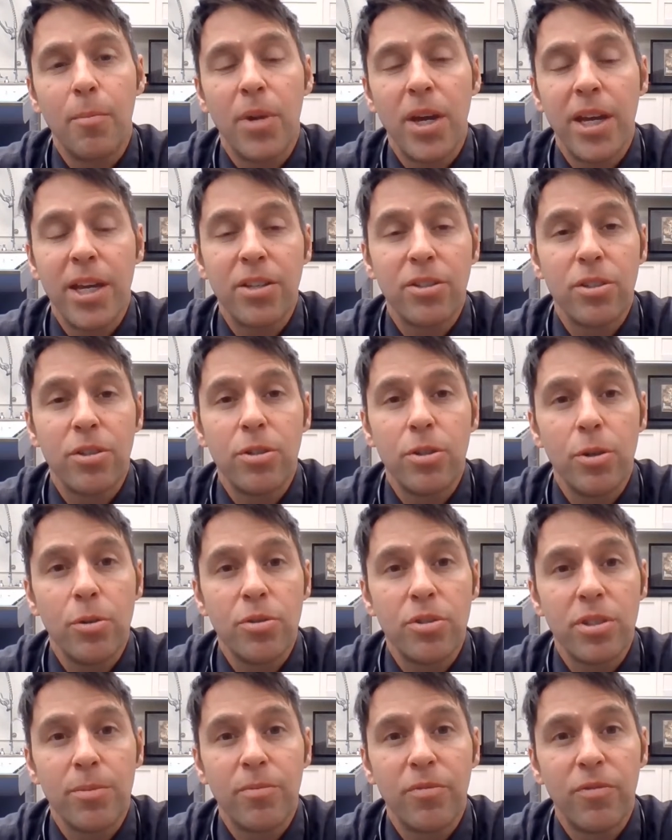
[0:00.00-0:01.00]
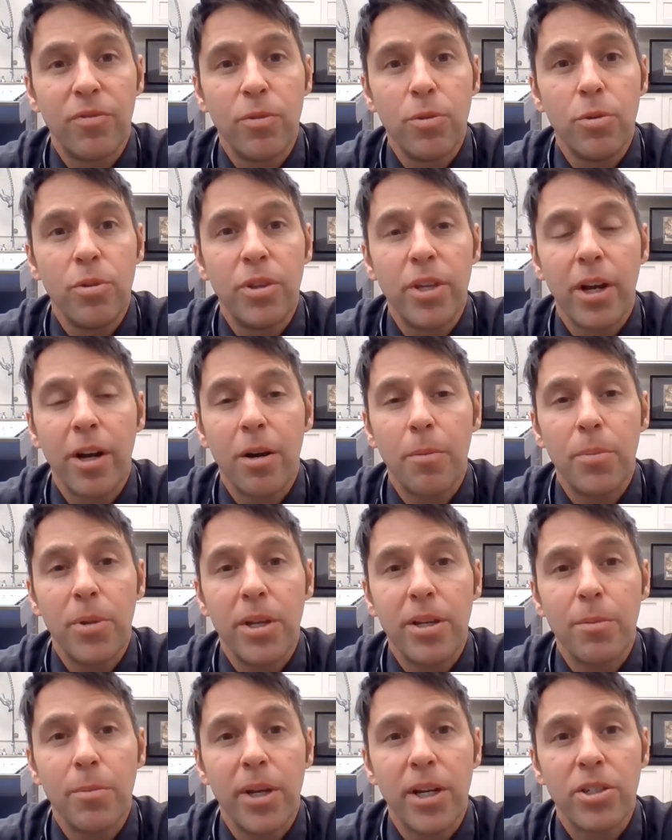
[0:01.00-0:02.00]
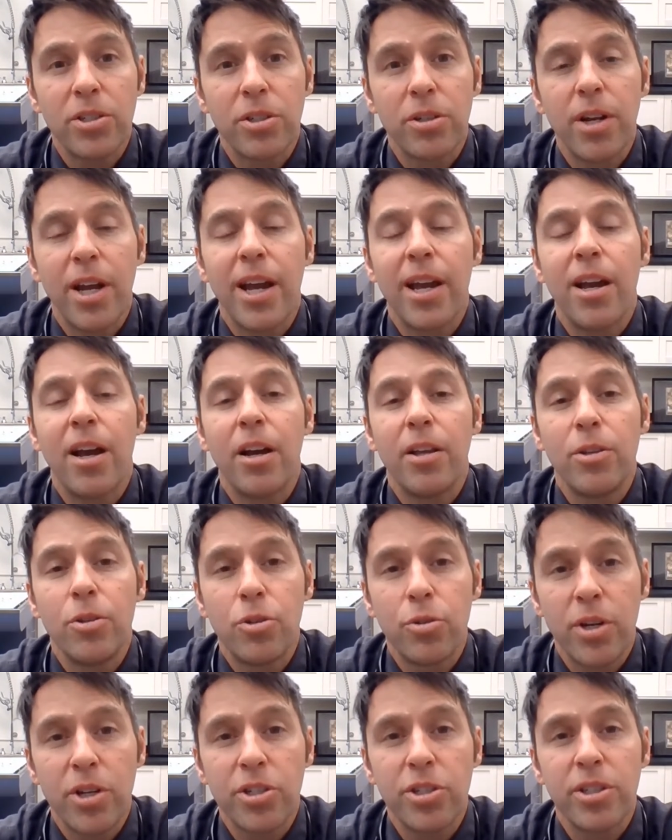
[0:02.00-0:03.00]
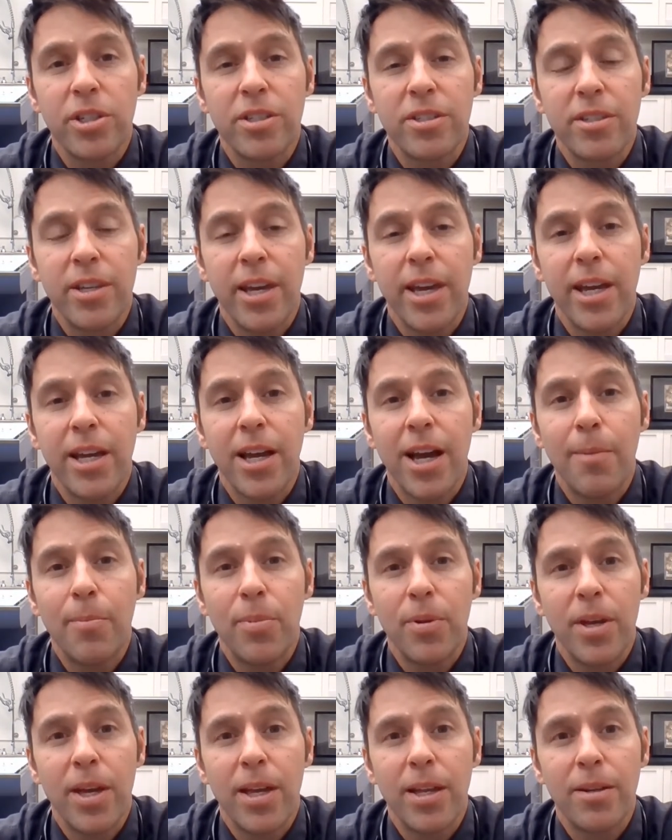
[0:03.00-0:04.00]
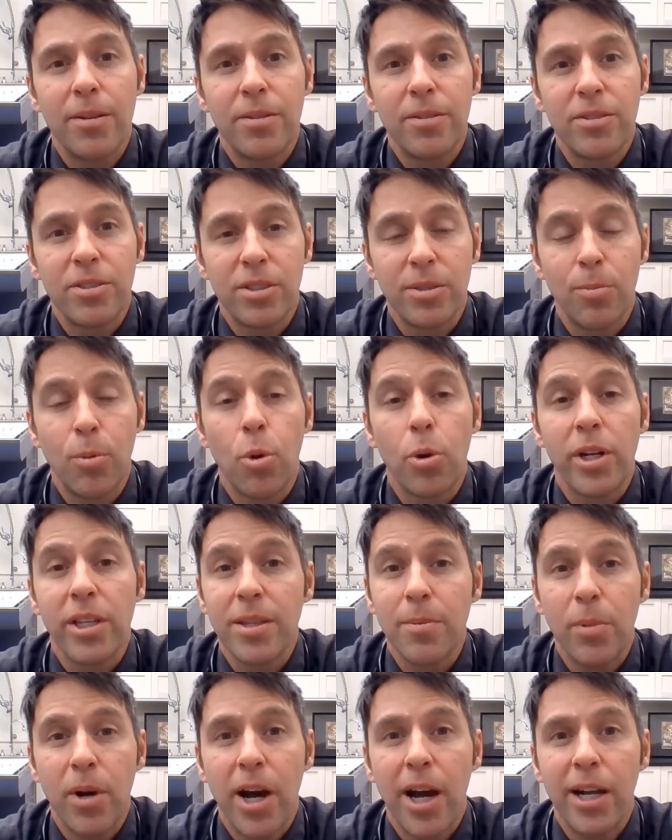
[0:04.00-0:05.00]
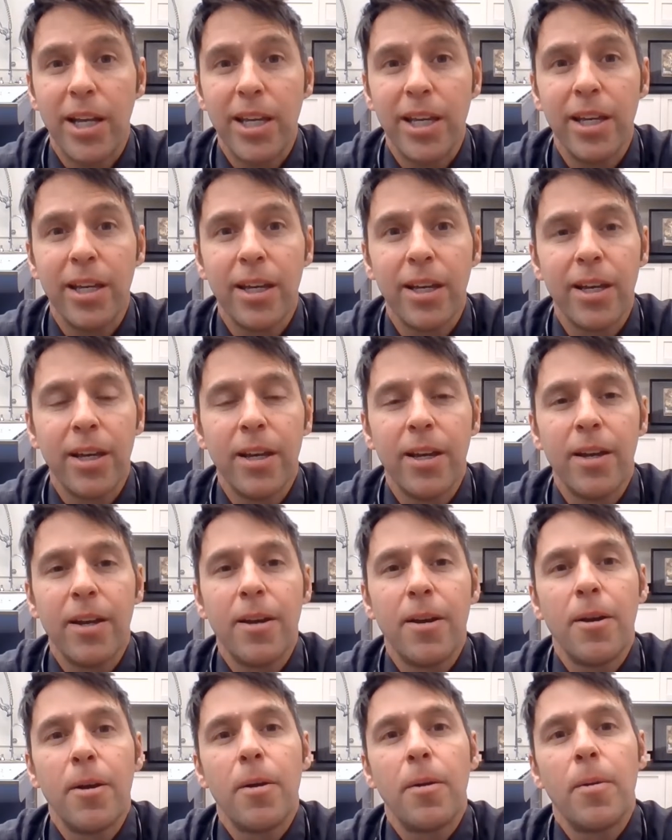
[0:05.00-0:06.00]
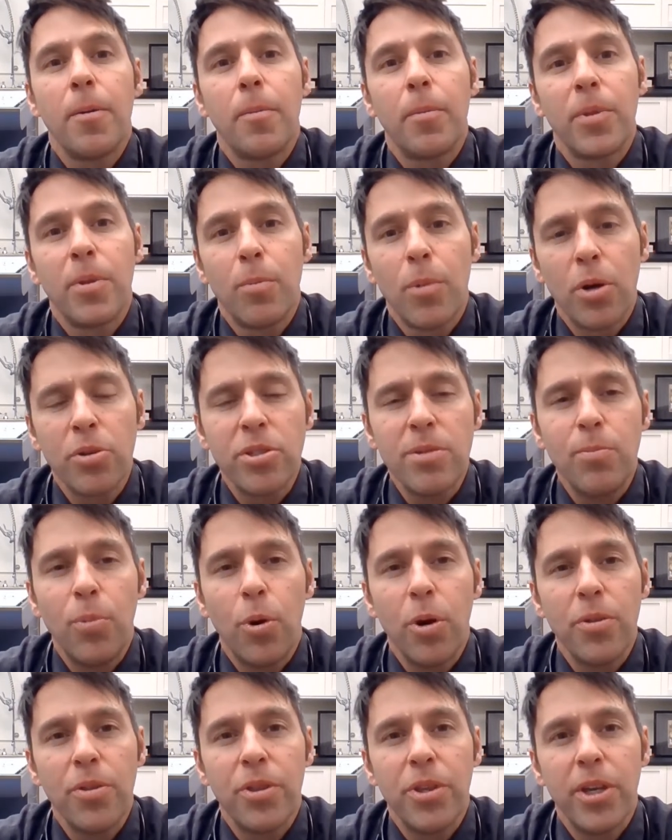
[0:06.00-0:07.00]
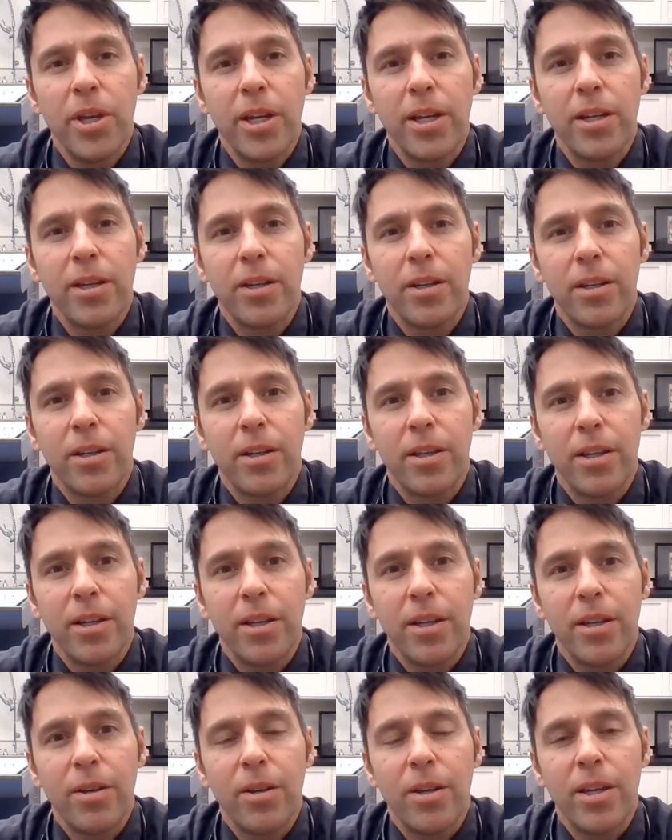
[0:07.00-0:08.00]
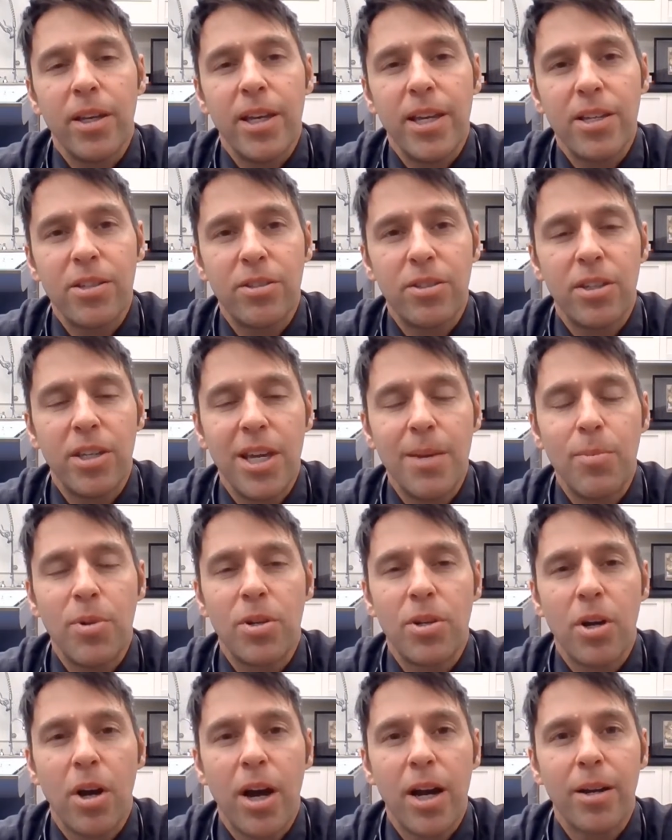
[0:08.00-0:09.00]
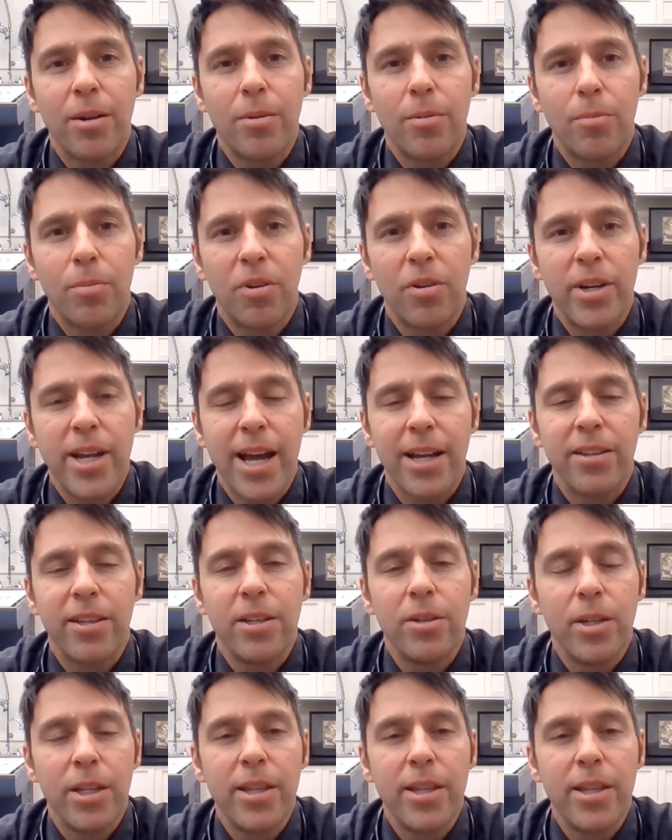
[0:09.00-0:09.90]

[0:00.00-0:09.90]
may institute some food therapy to make sure nutrition is staying up and supporting the body. The most important thing is to keep your dog protected,